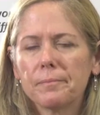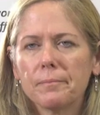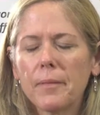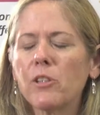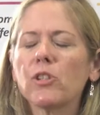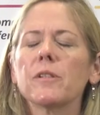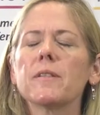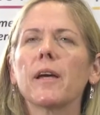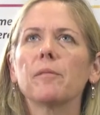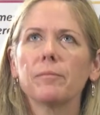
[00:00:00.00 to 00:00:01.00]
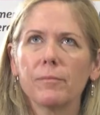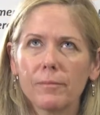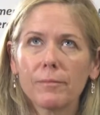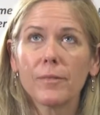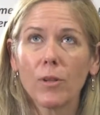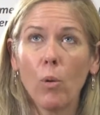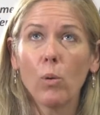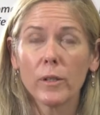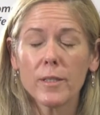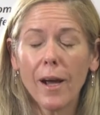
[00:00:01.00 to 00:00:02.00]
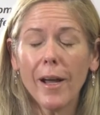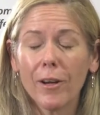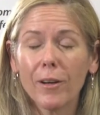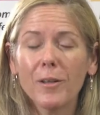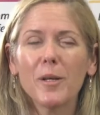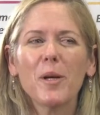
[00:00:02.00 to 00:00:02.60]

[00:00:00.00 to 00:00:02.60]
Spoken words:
I shouldn't say the whole entire,